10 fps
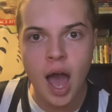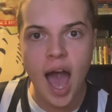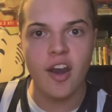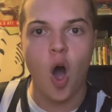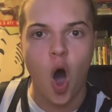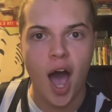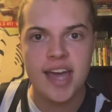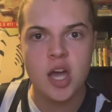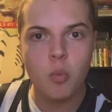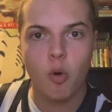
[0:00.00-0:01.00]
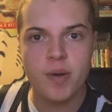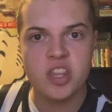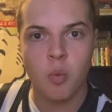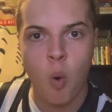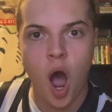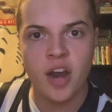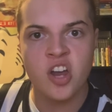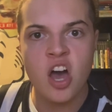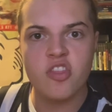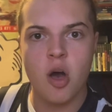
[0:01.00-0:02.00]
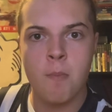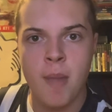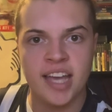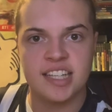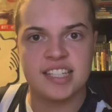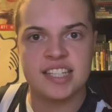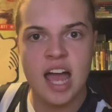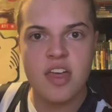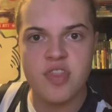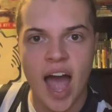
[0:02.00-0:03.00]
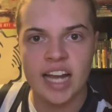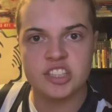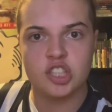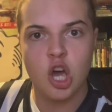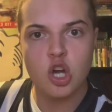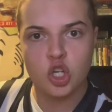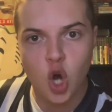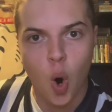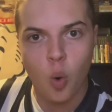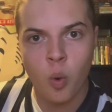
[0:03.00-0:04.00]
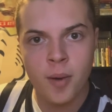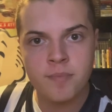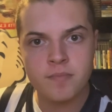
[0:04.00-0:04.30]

and I will be the one that makes that call.